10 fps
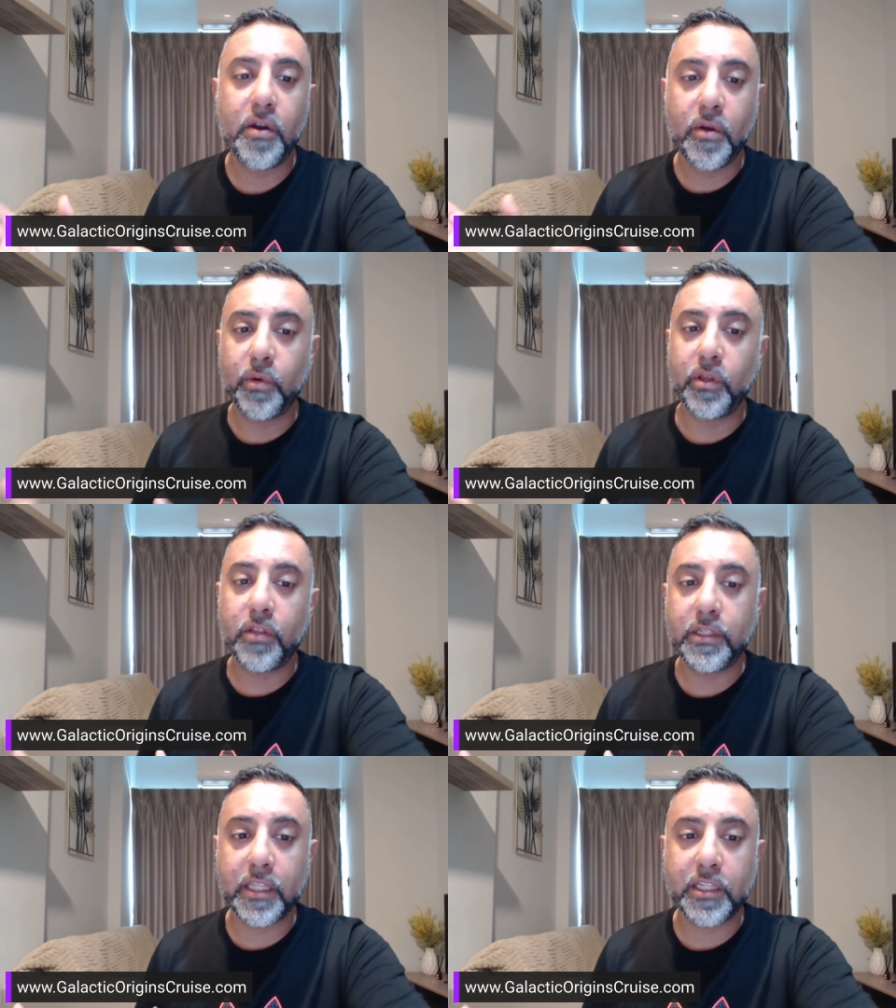with all
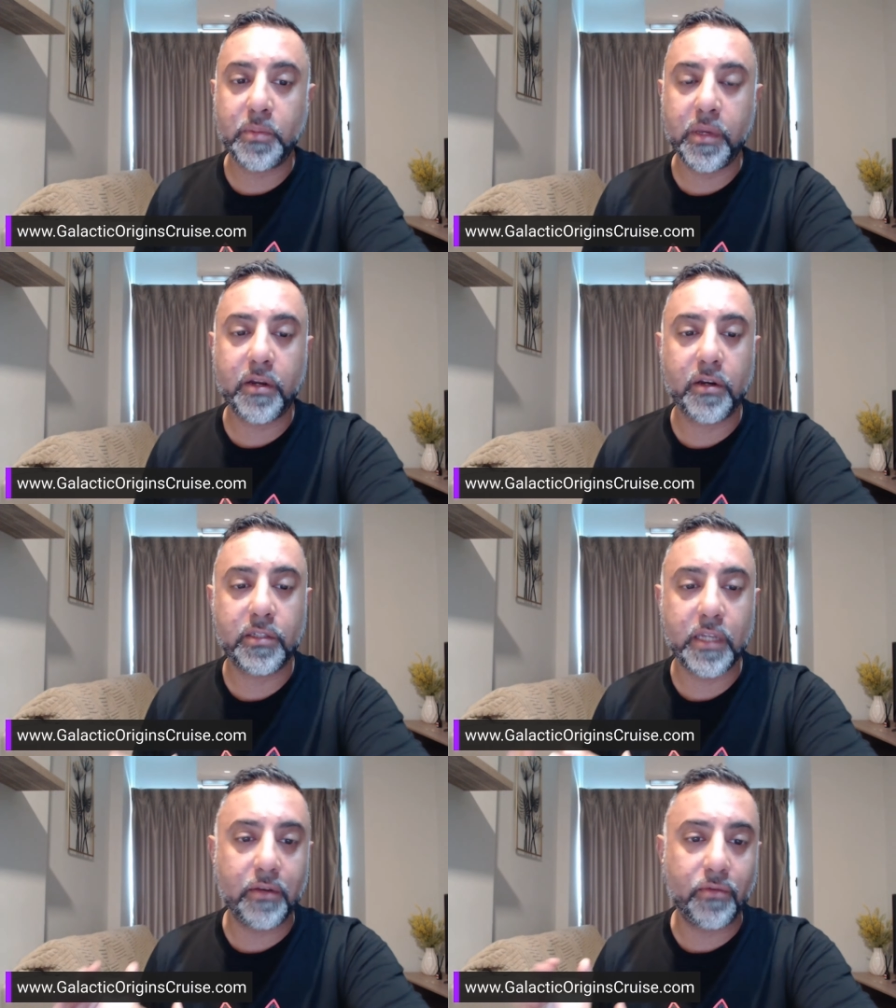these other speakers,
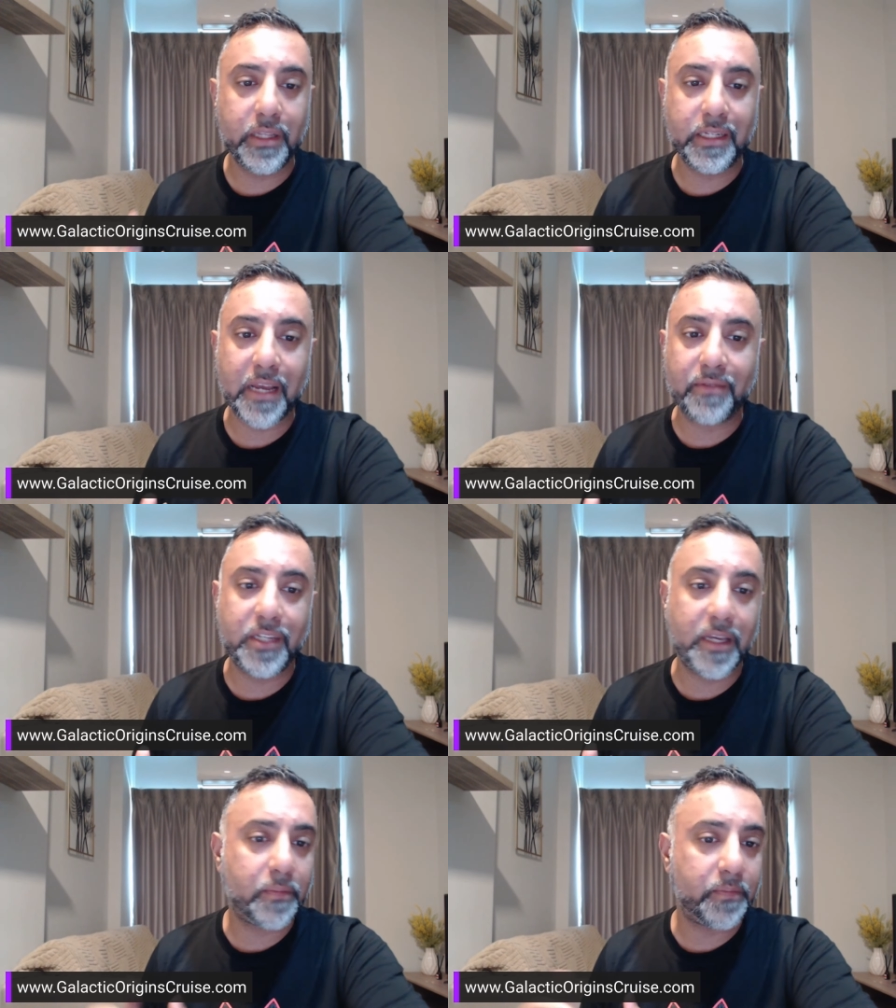and really dive
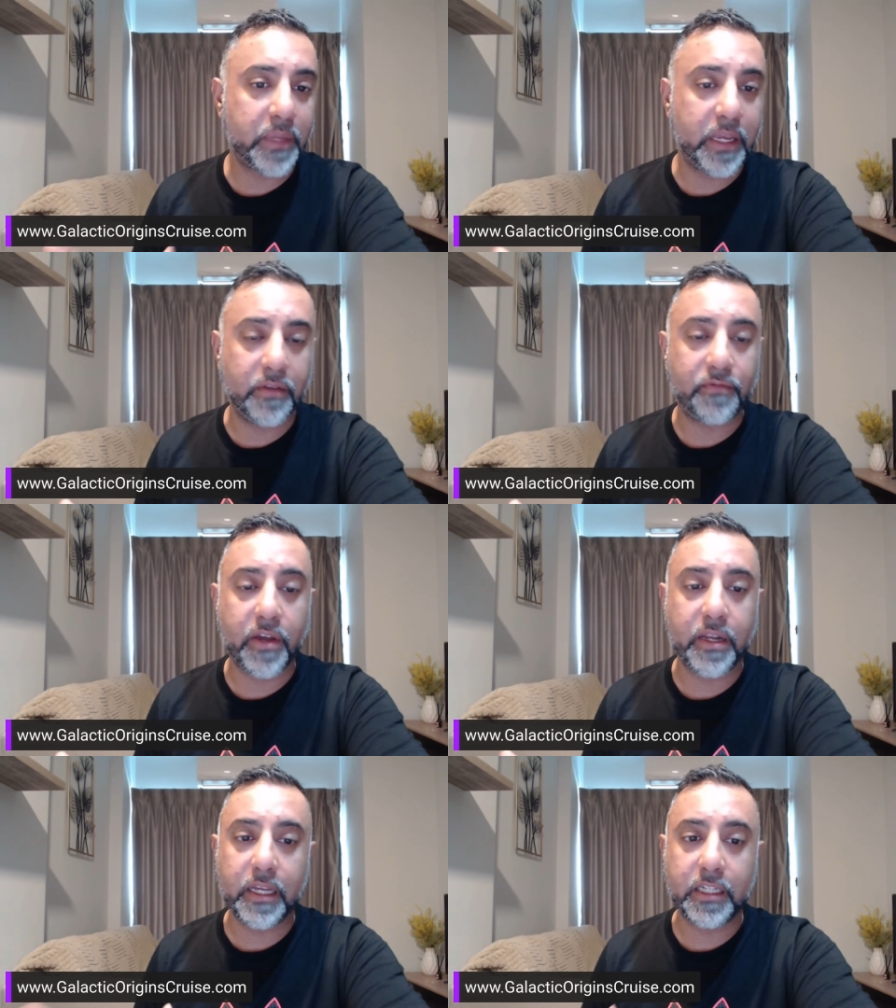deep in the
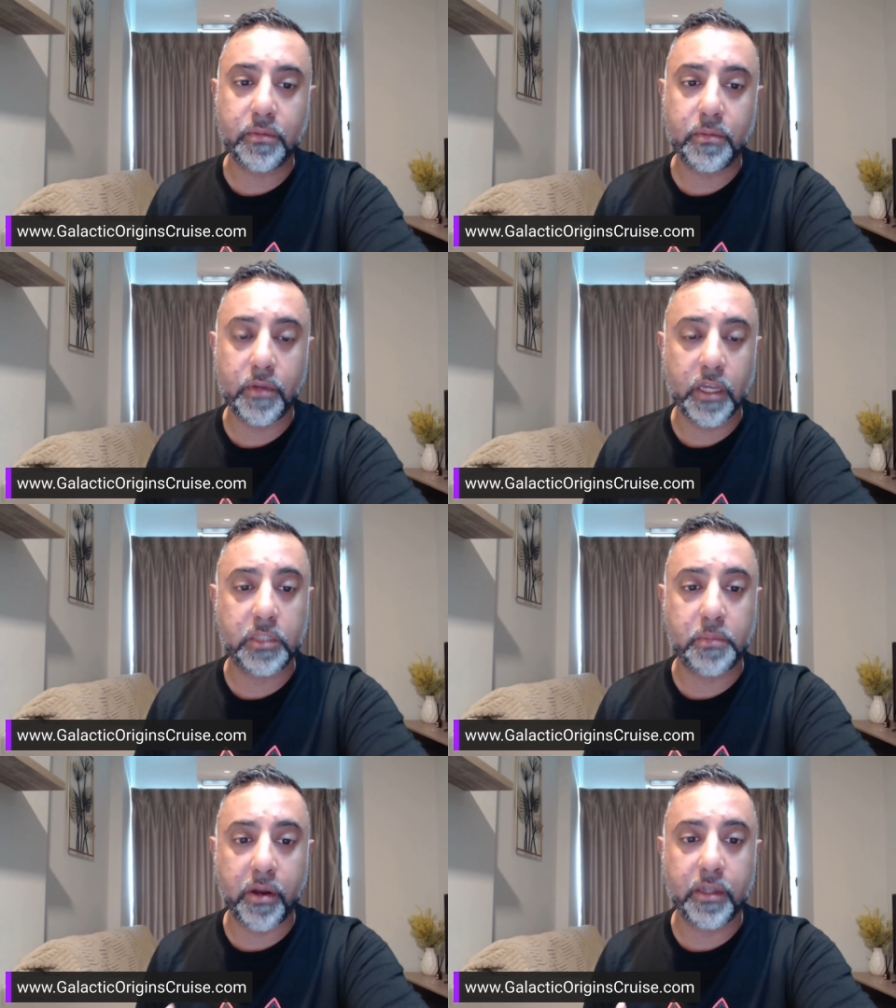fun ex-
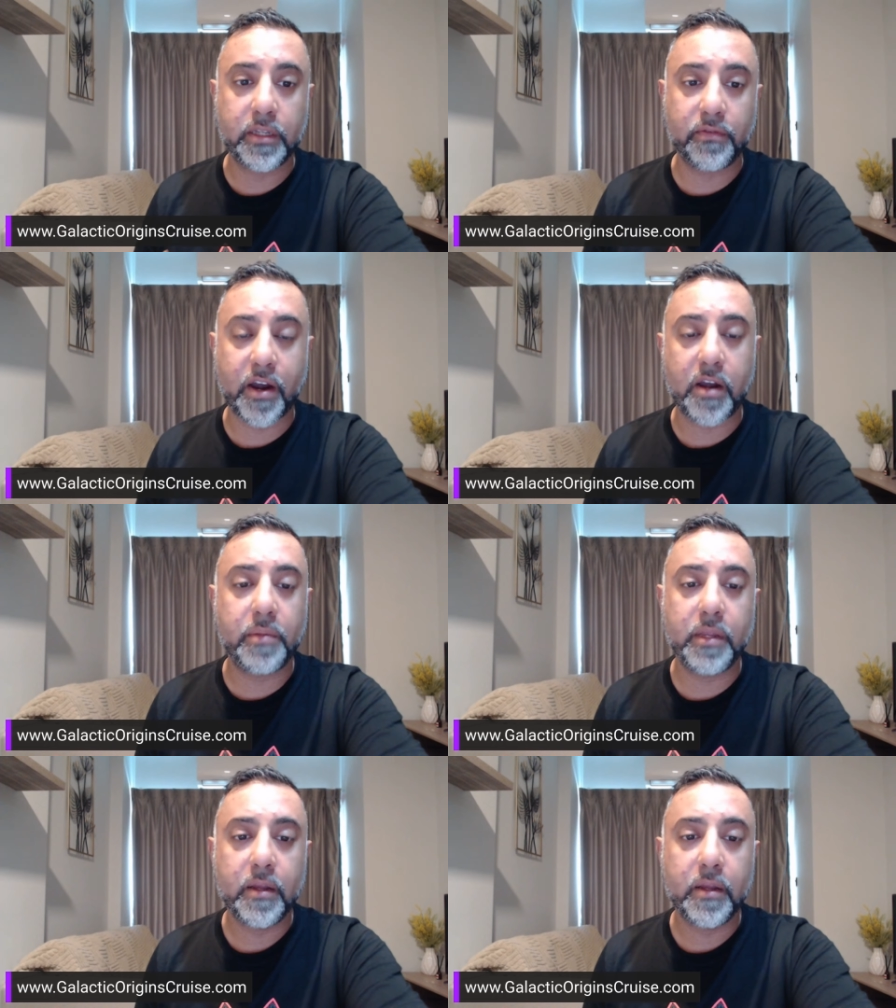experience environment,